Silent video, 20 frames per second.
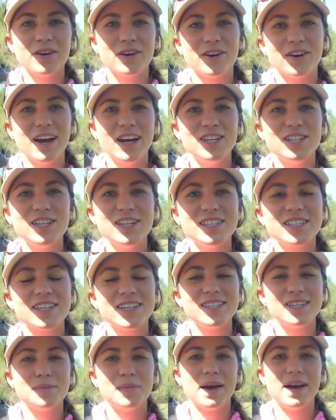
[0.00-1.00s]
or your engine, it's
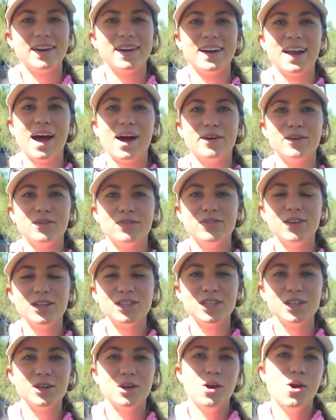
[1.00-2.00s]
gonna depend on how you
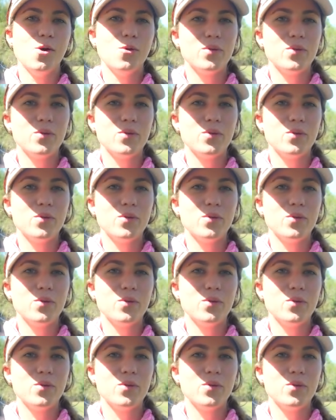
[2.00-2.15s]
flush it.